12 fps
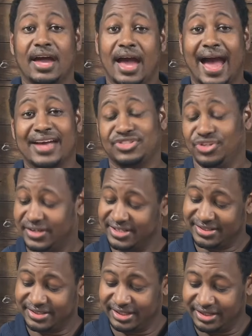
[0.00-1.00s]
As you can
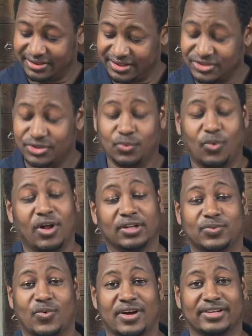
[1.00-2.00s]
see, this
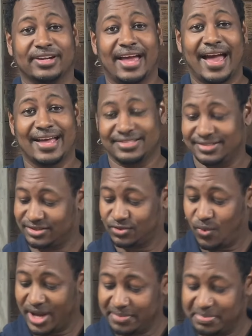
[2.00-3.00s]
DEWALT one has
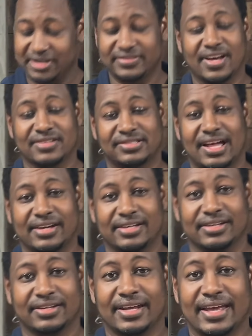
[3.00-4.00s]
quite a bit of dust on it,